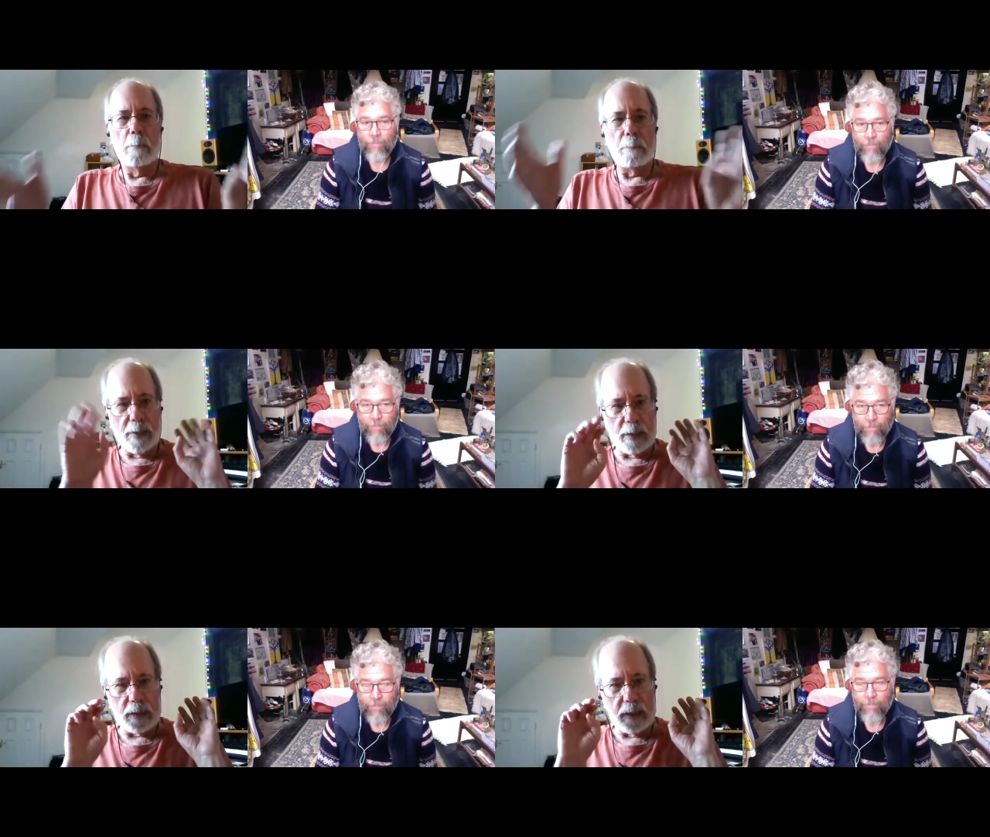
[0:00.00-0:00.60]

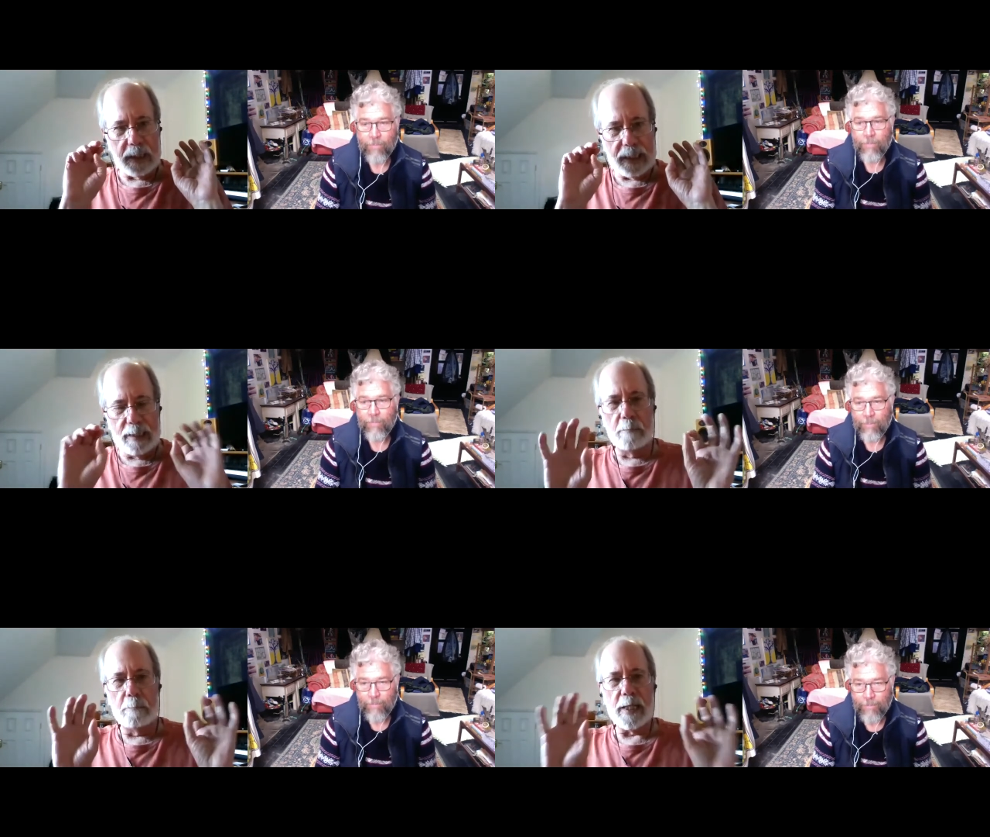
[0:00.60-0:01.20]
Speaker 1: but
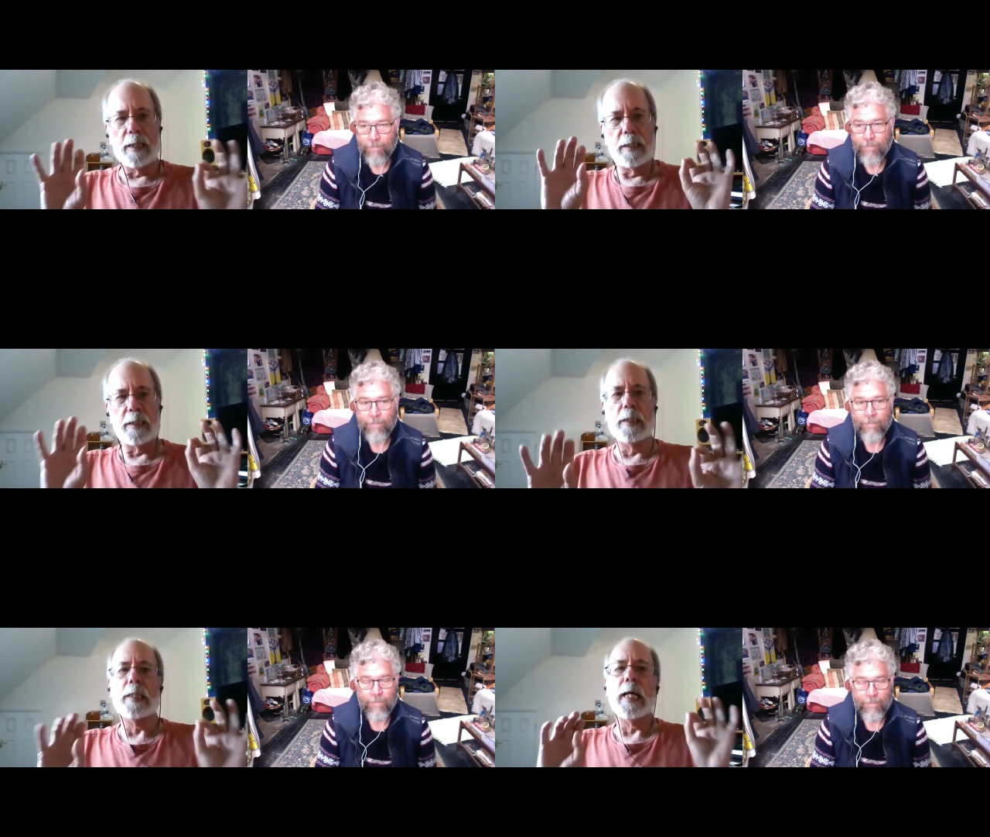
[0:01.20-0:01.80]
embedded
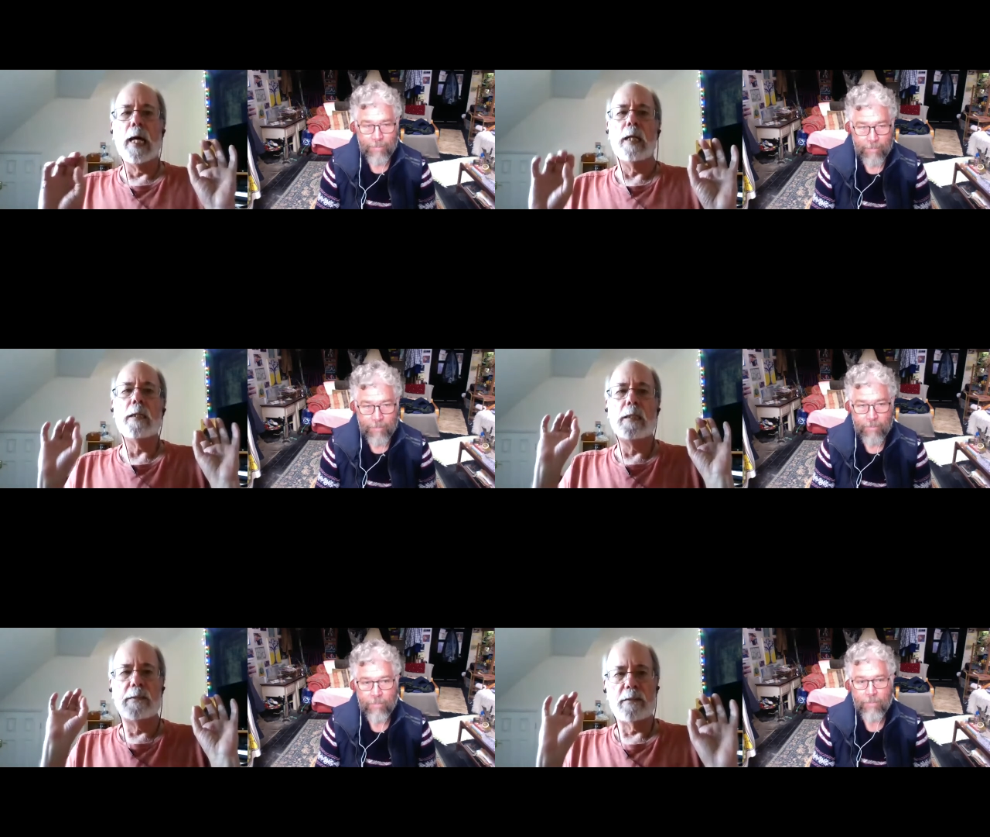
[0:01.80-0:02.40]
in that
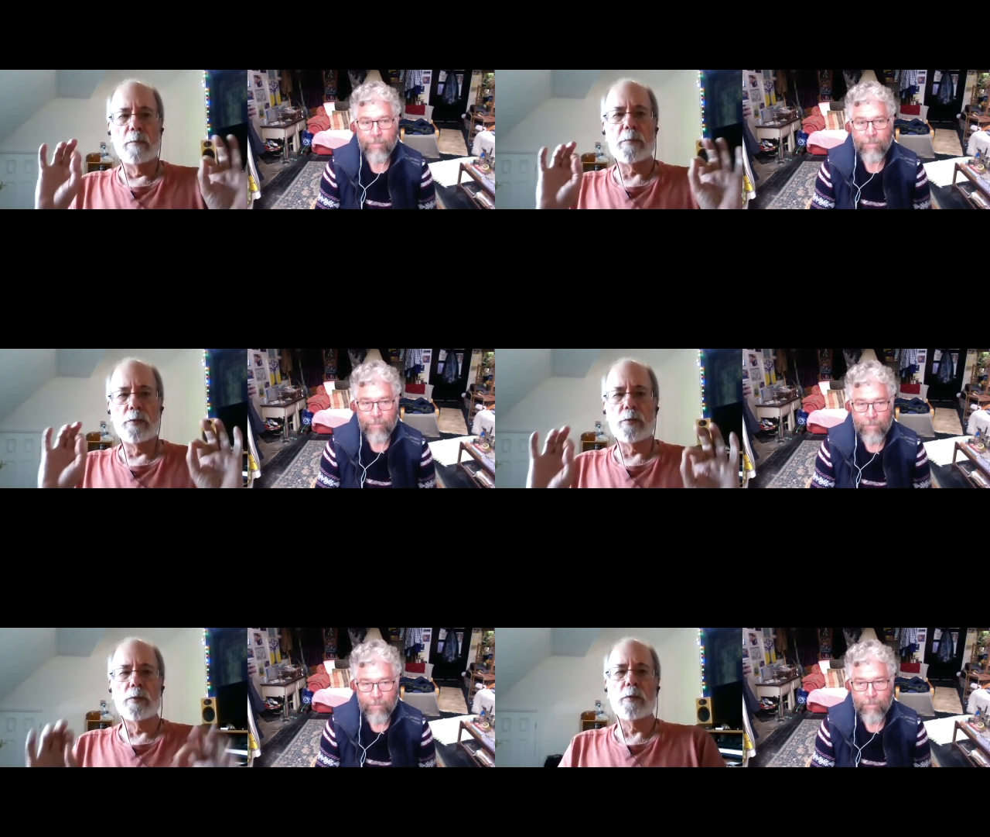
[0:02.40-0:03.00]
is
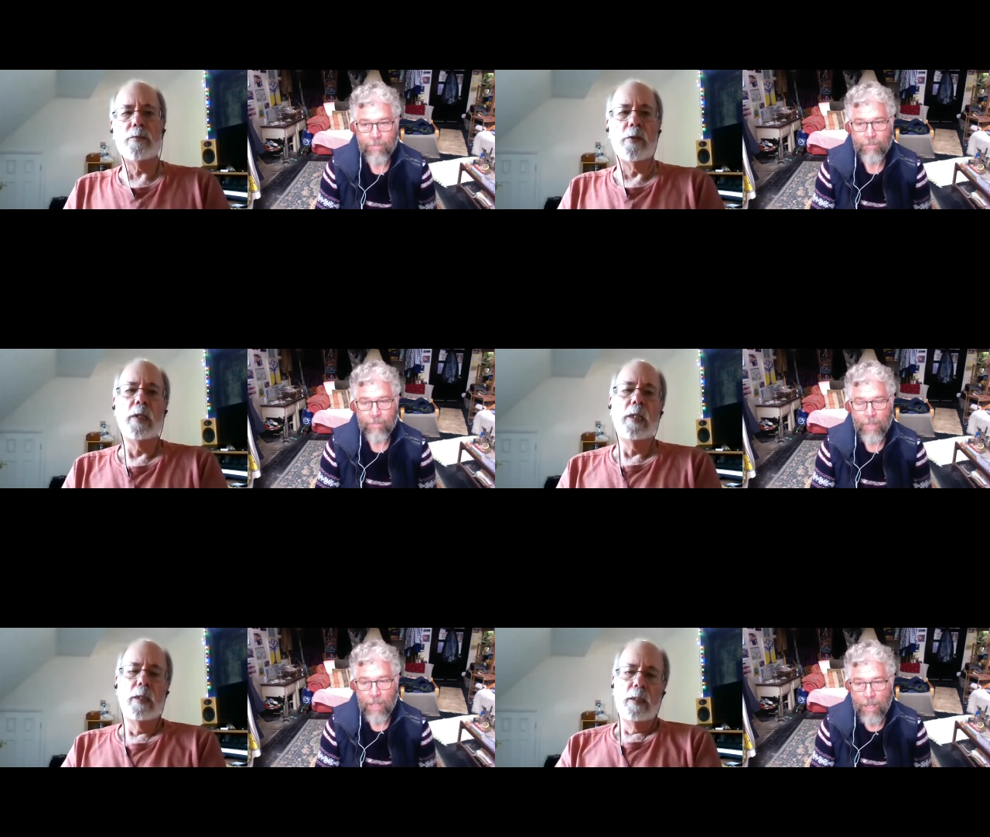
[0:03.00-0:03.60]
something truthful.
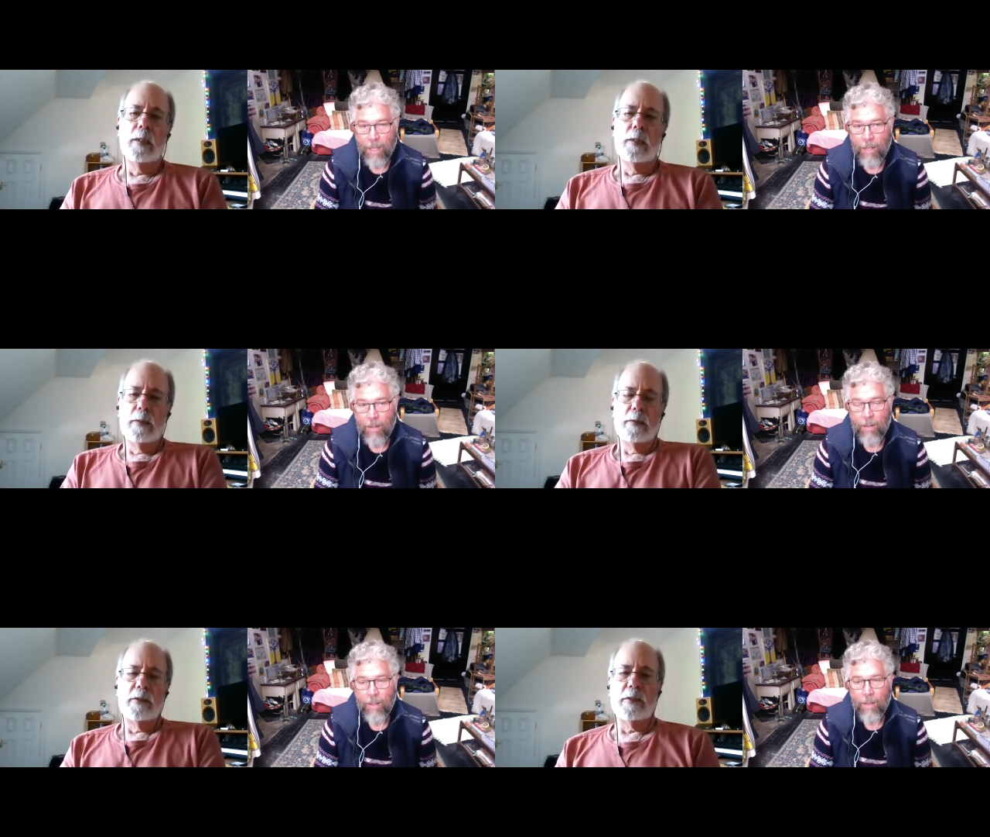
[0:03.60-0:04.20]

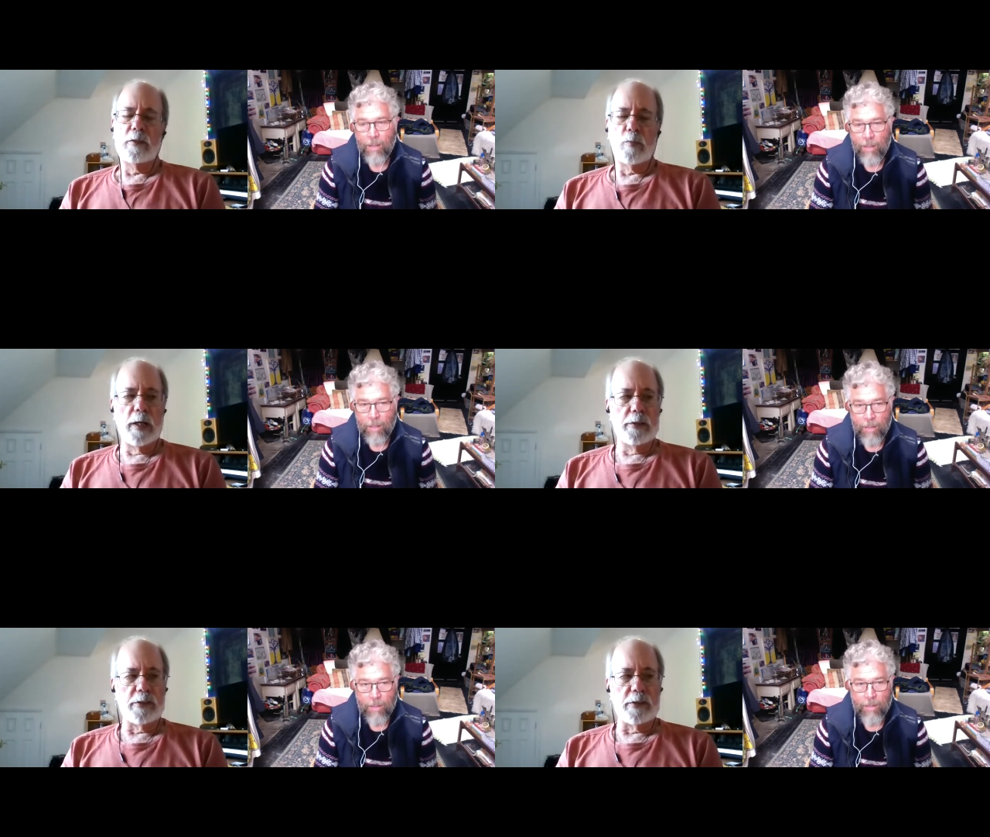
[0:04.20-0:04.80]
This is why I
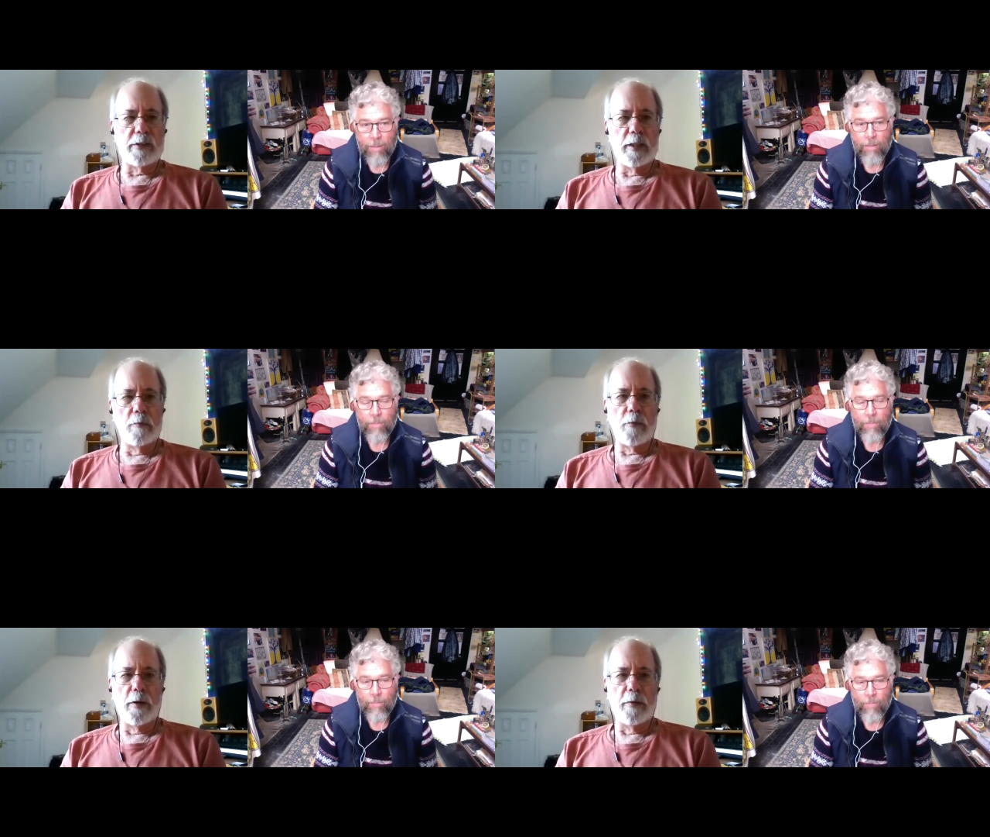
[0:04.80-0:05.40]
used to sit in
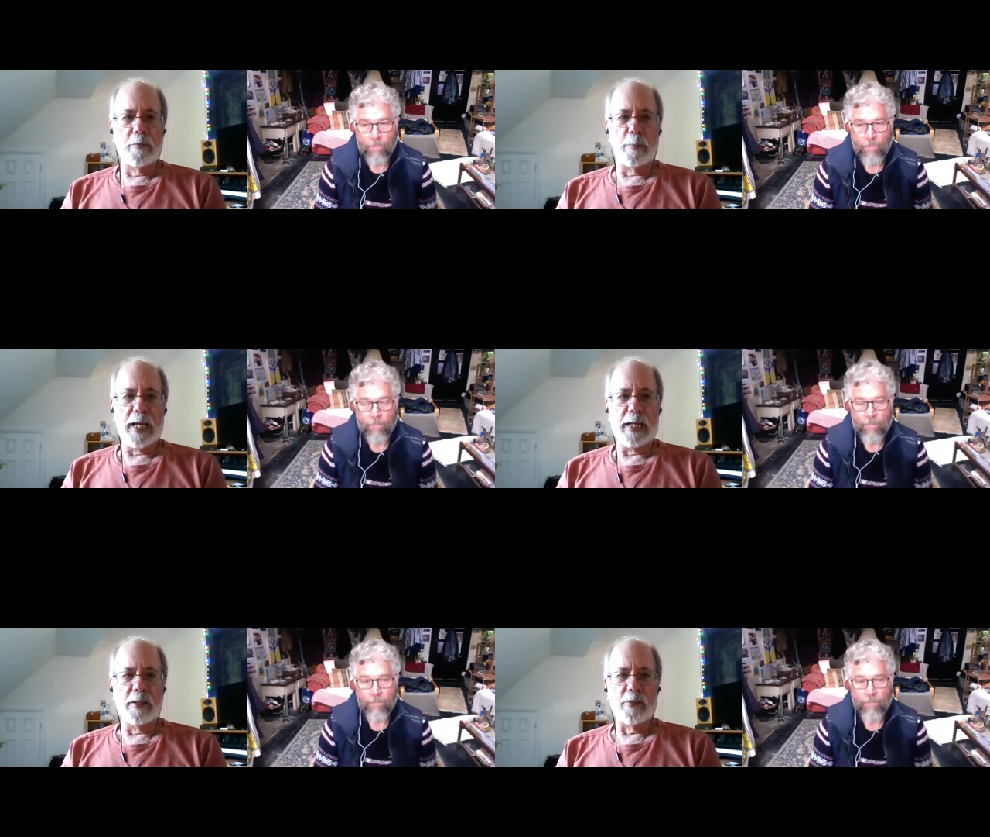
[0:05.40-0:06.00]
front of
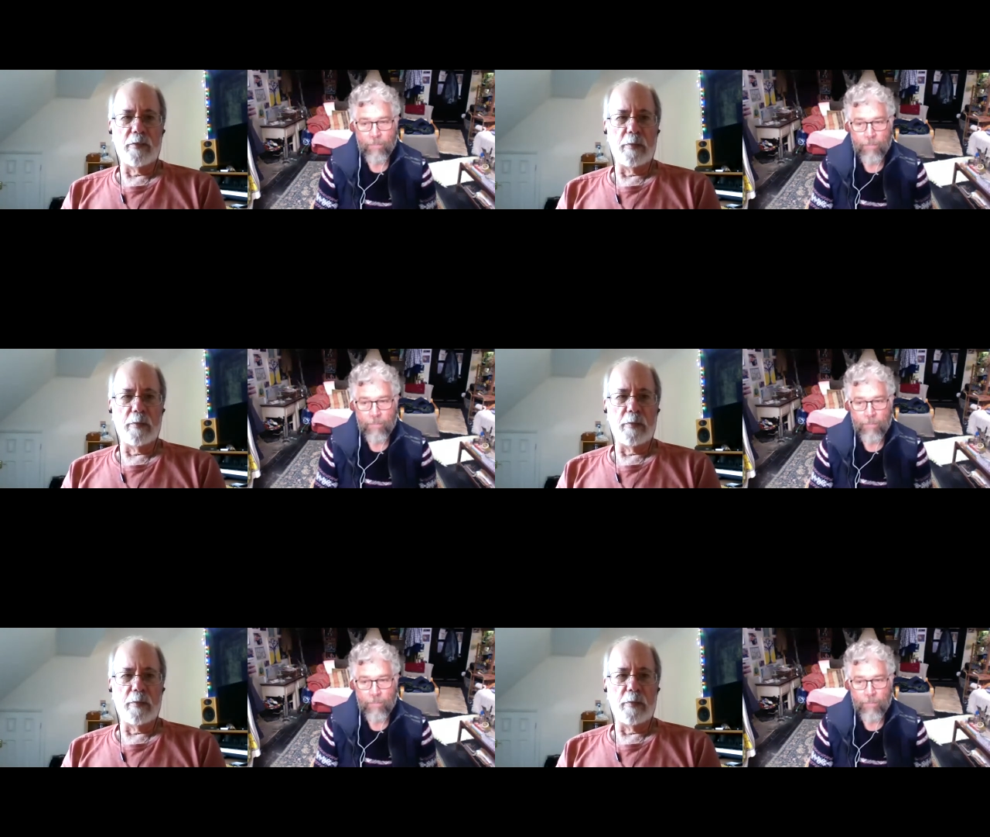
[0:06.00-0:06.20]
paintings of the